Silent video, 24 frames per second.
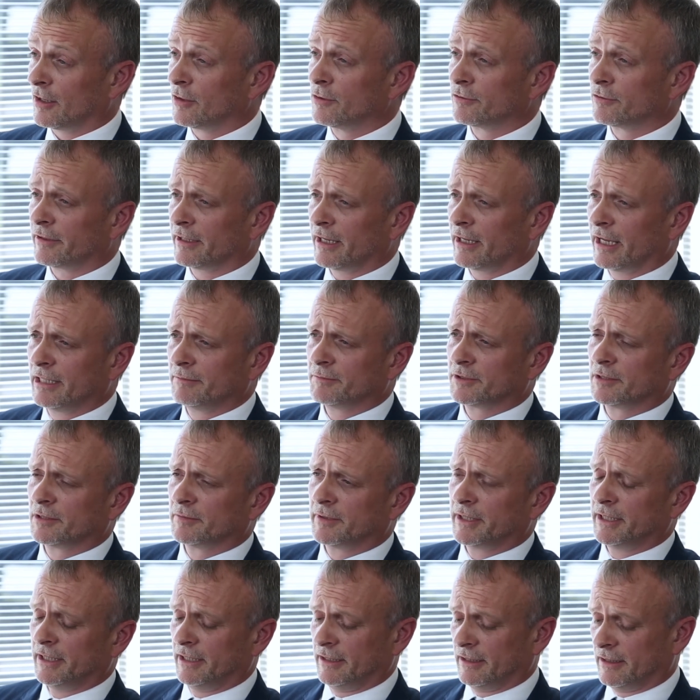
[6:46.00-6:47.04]
& Overy aims to
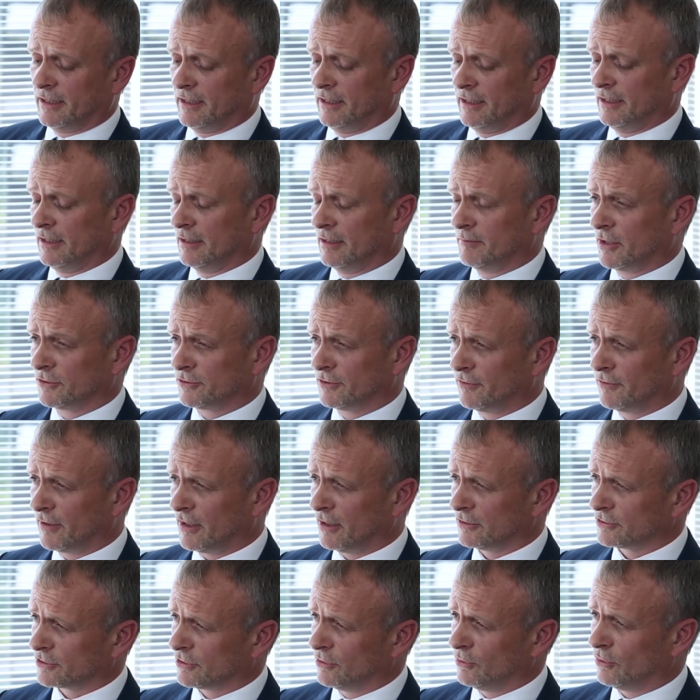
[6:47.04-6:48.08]
be the most
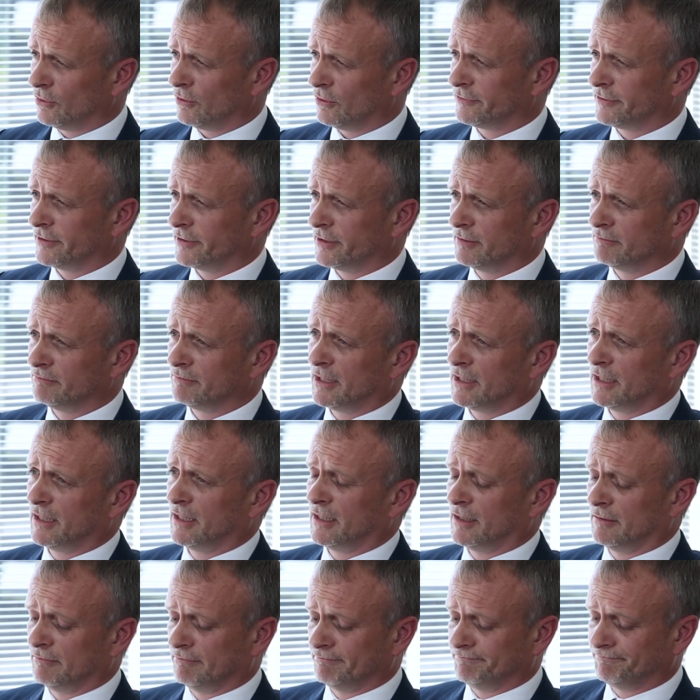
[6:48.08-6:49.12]
advanced law firm
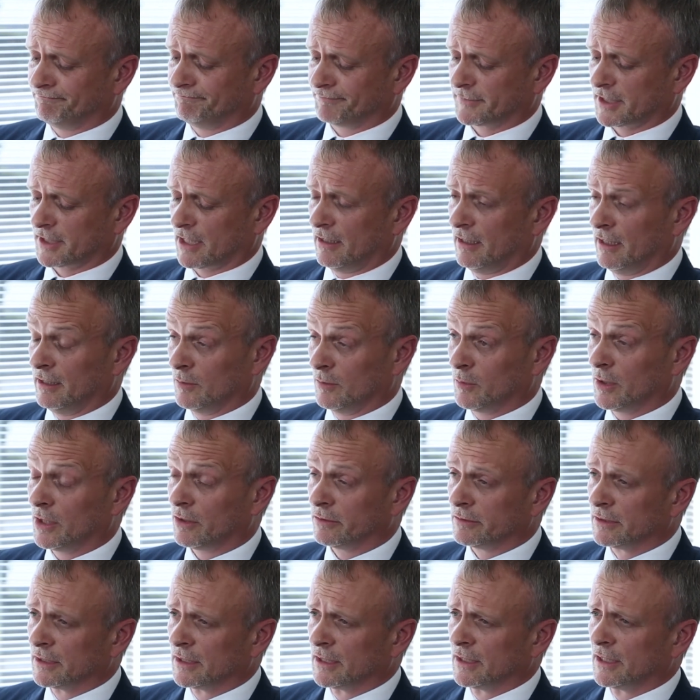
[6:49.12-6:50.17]
in the
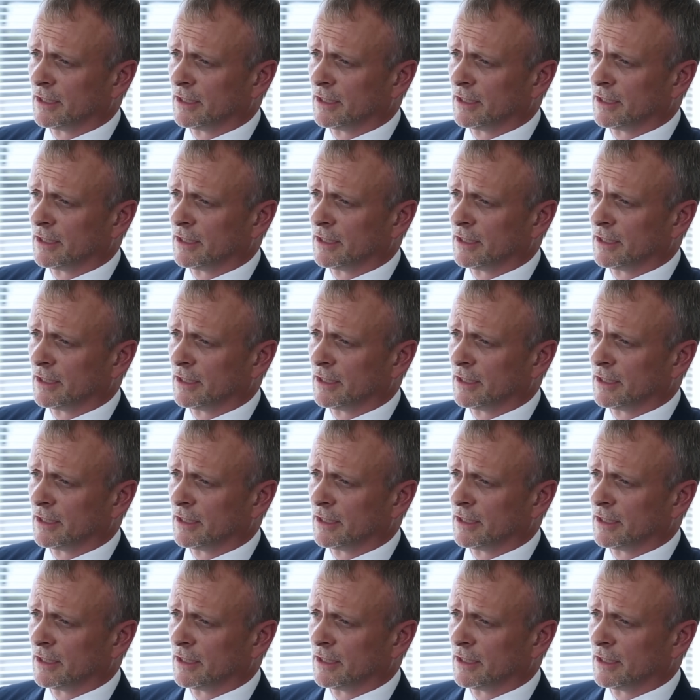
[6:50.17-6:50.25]
world,